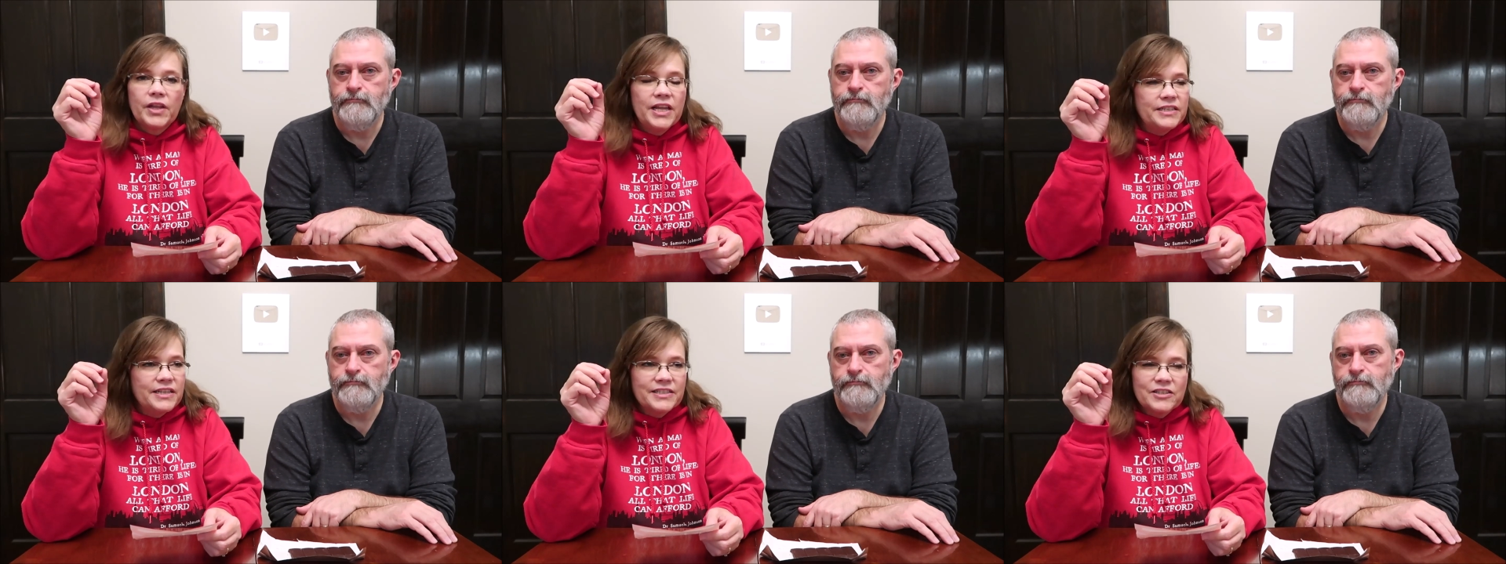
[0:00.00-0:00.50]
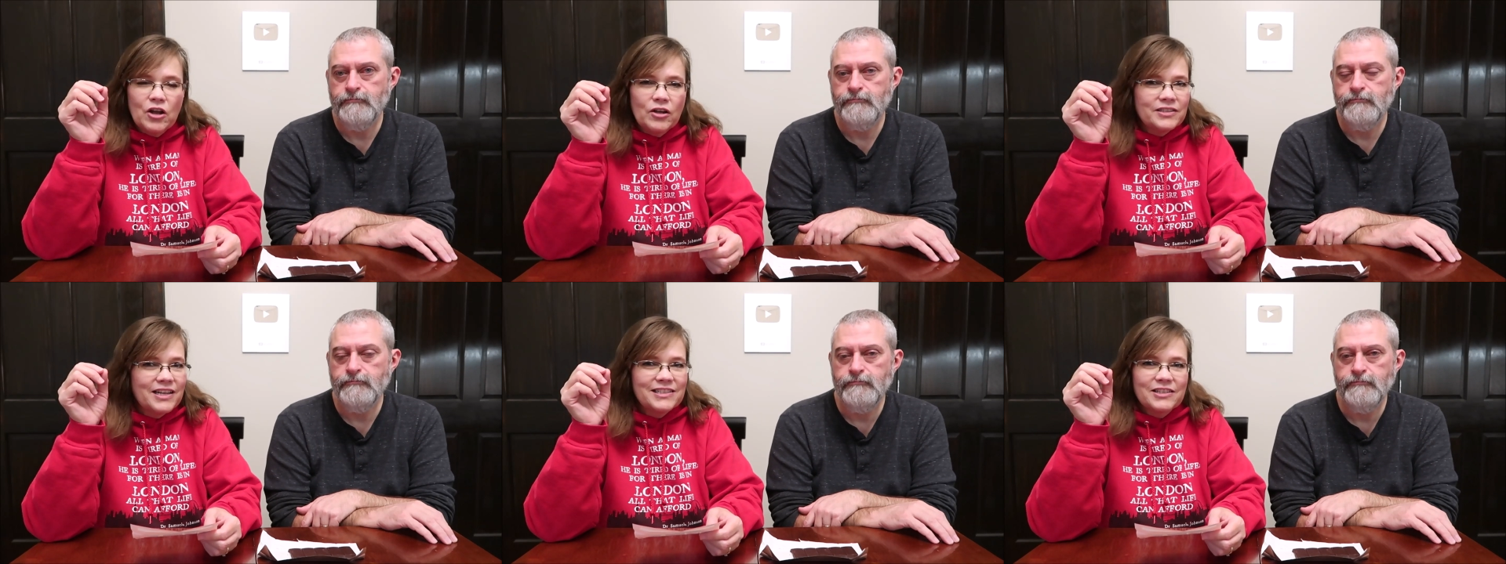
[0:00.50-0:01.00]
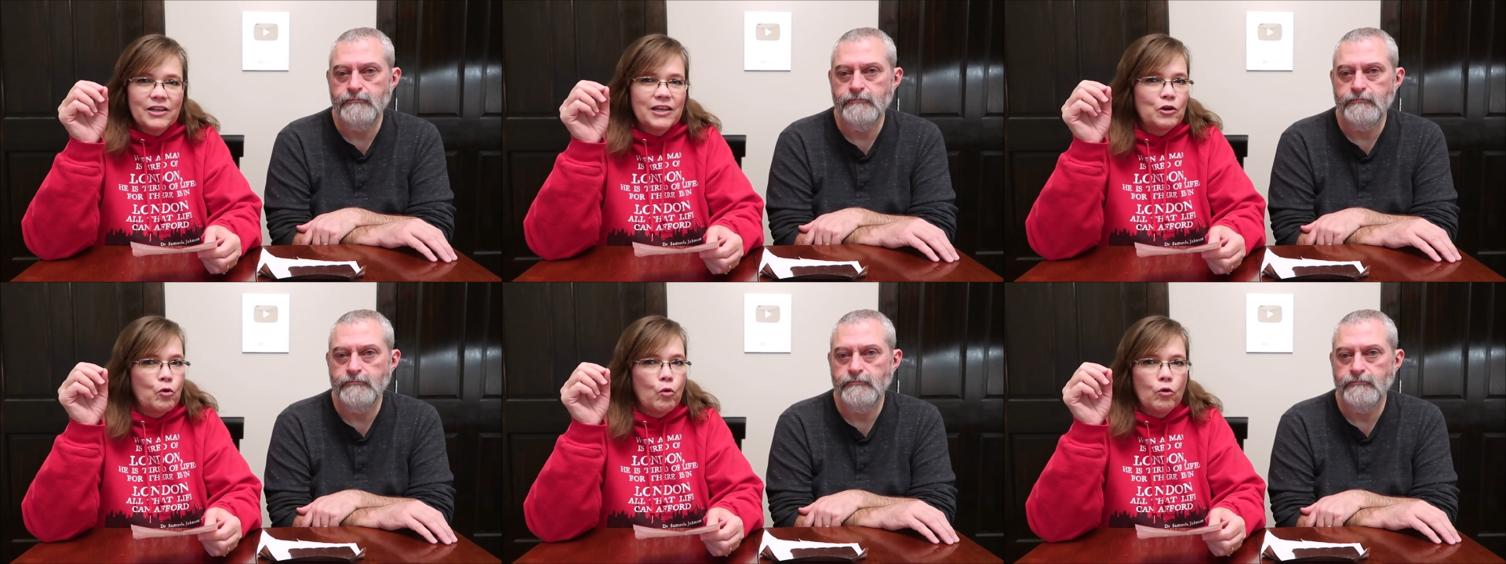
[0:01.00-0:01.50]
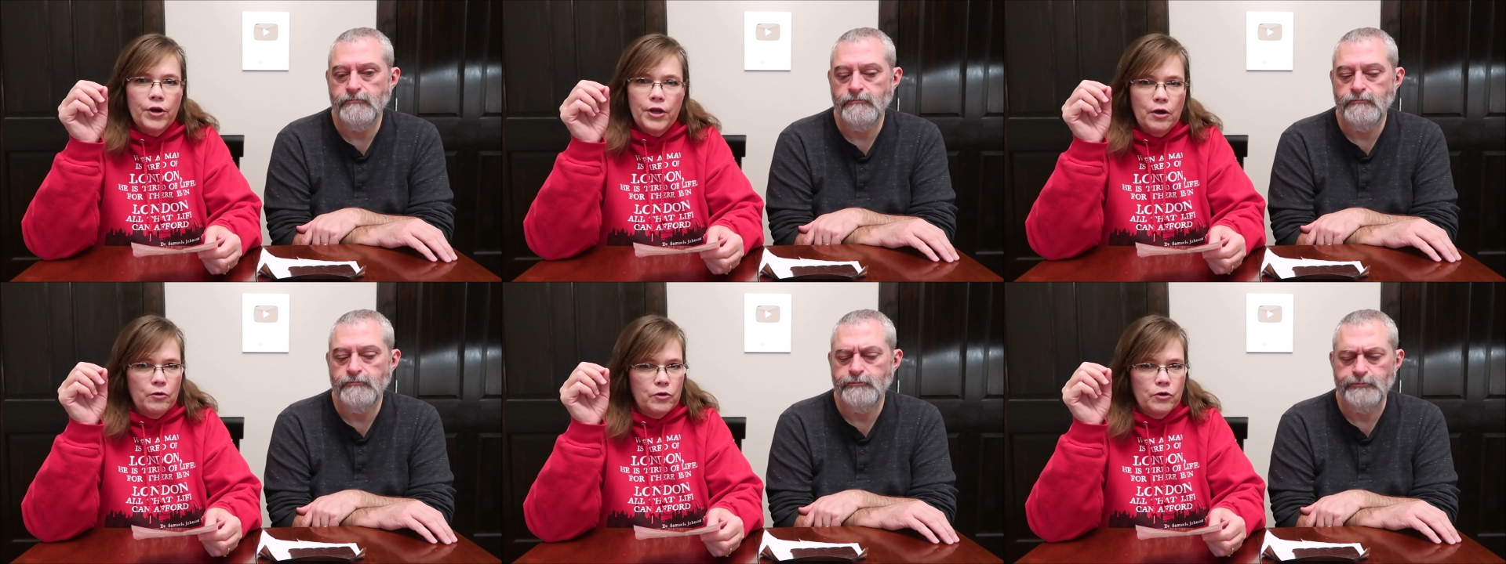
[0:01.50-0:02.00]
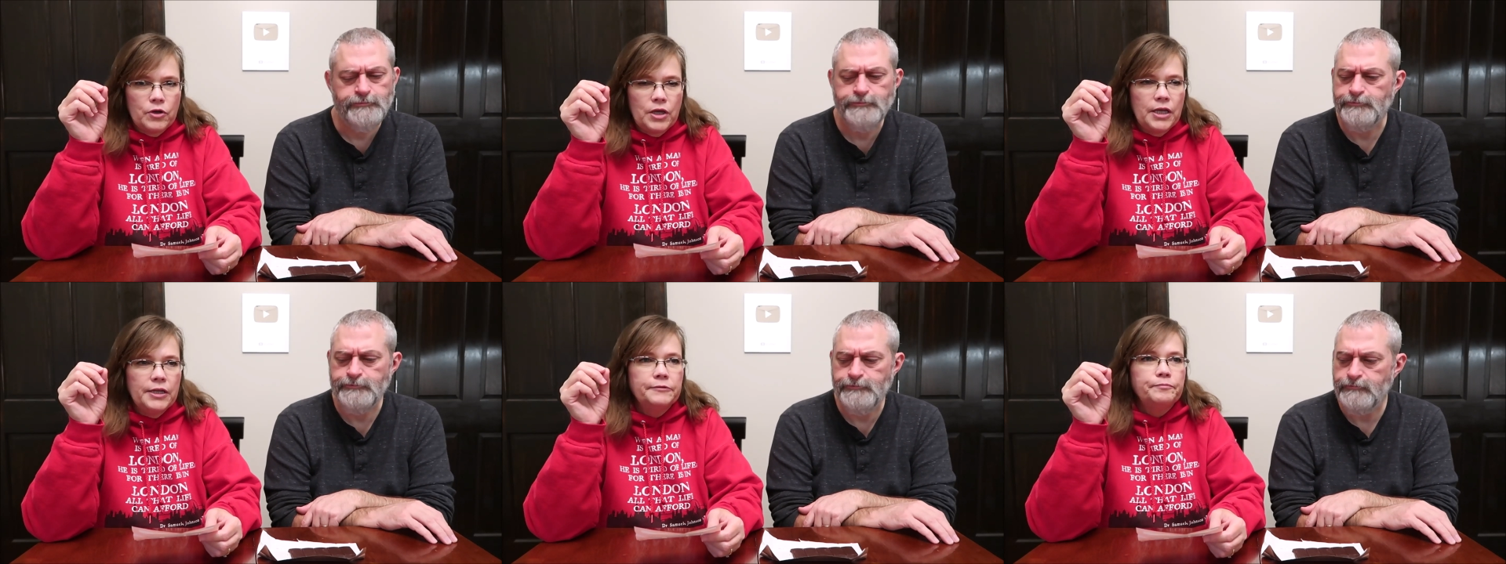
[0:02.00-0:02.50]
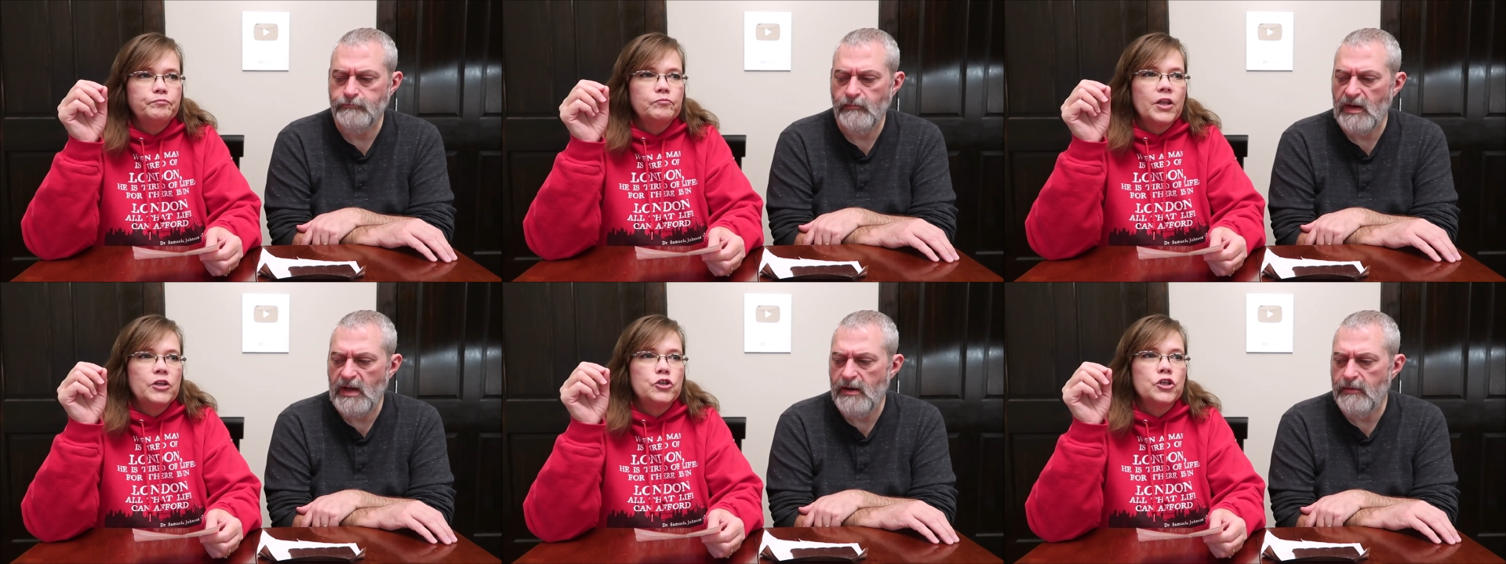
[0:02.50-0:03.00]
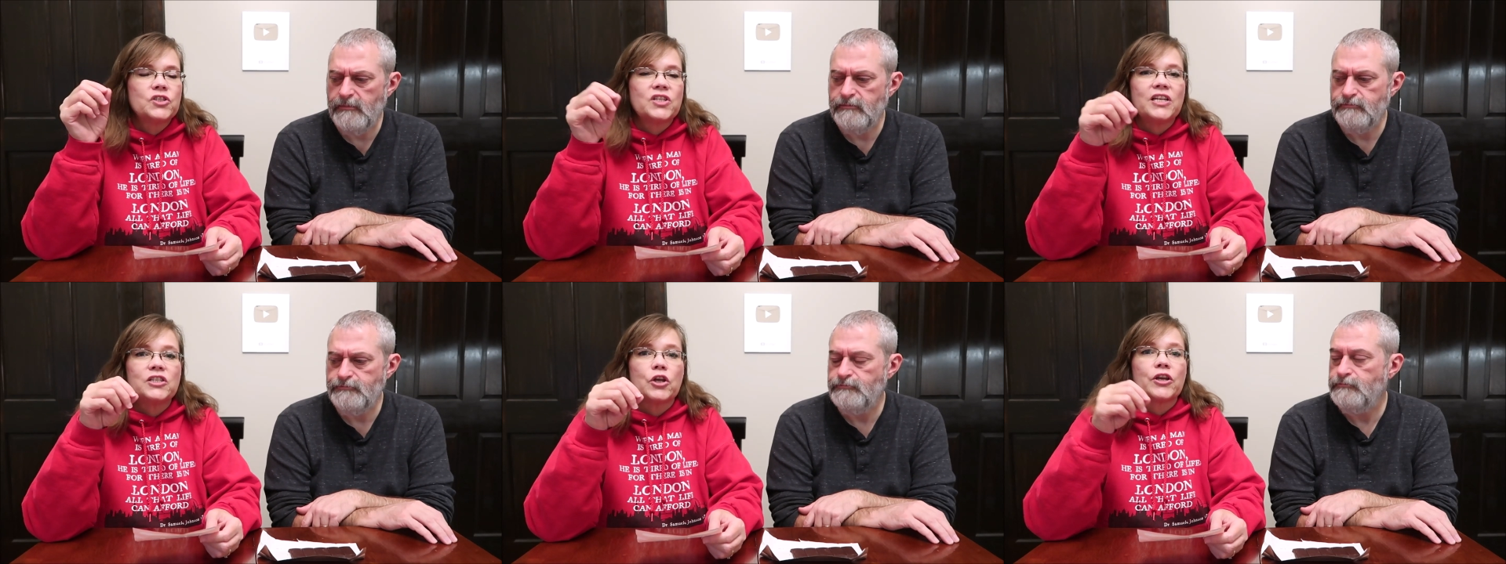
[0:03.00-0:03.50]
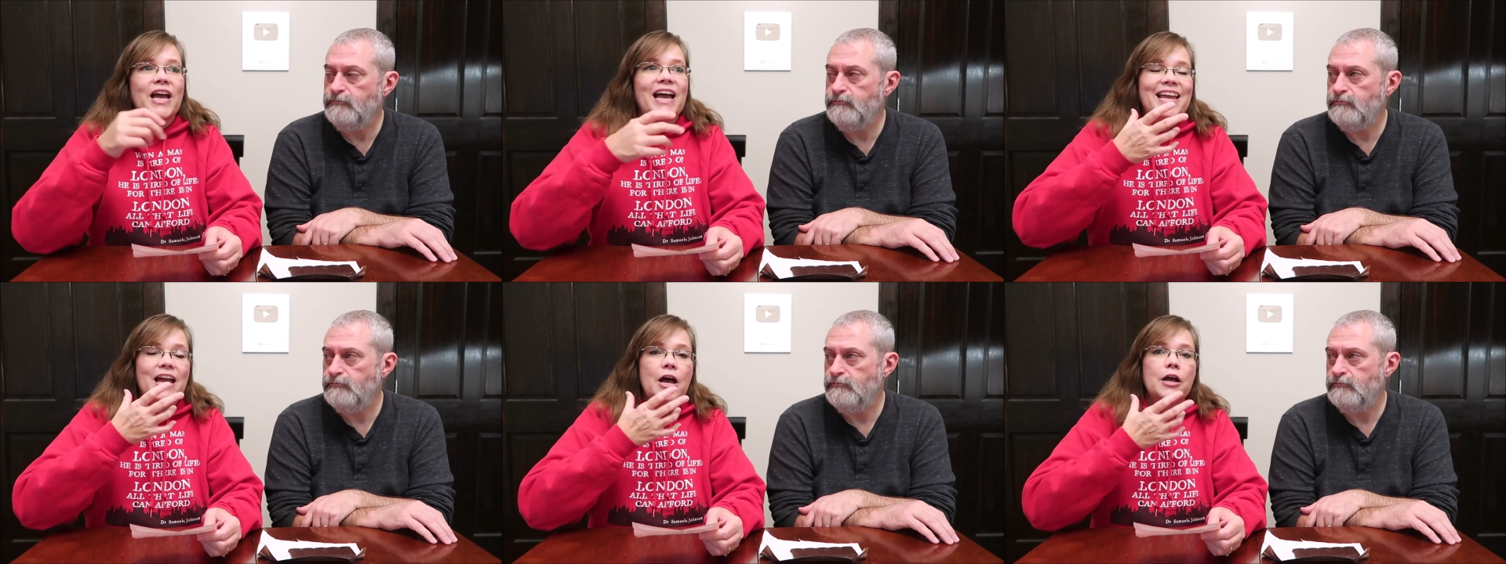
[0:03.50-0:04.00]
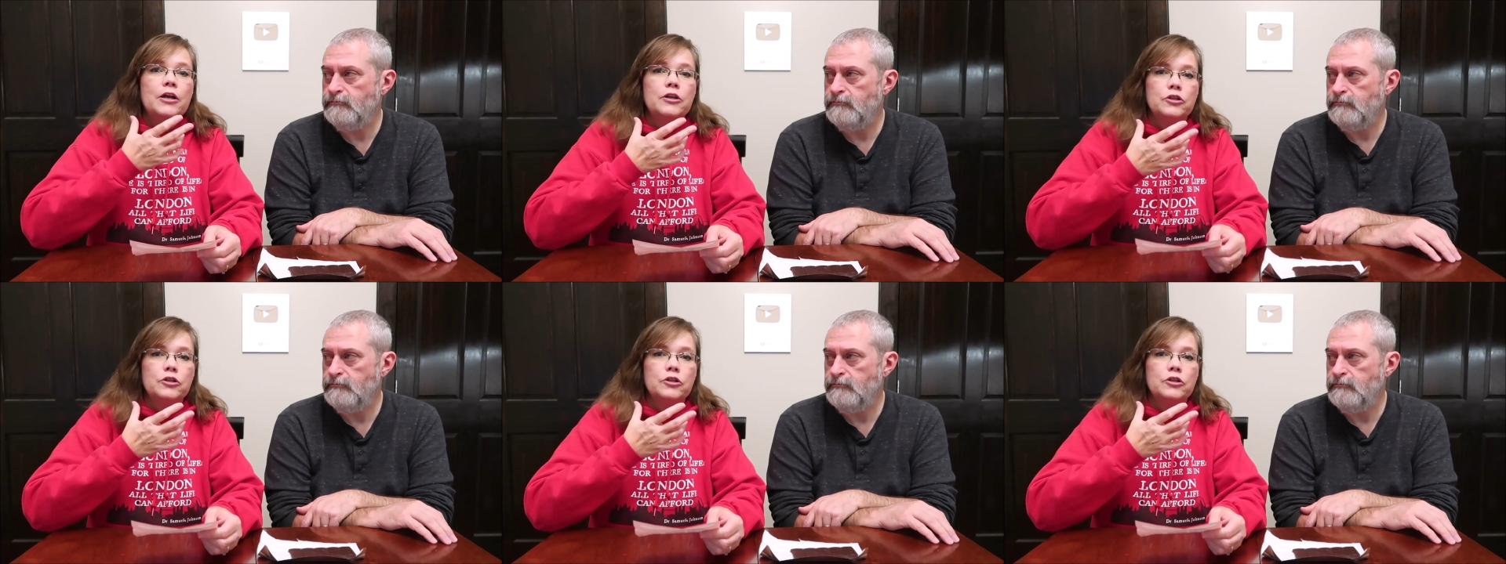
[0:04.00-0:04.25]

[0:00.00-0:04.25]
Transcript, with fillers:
Speaker 1: it does not taste like an Oreo cookie. Mm, no. It just tastes like a